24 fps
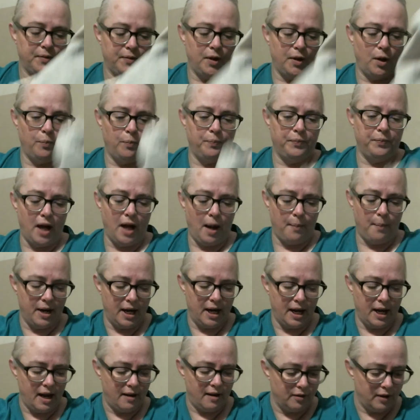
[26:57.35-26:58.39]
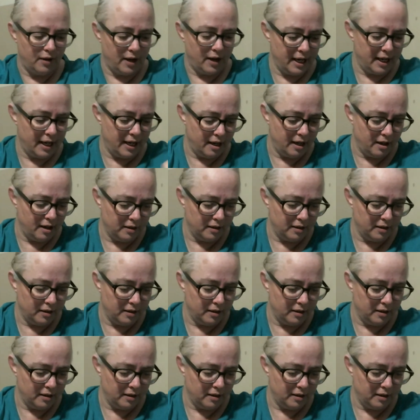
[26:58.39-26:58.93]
Oh, I bet I have it right here.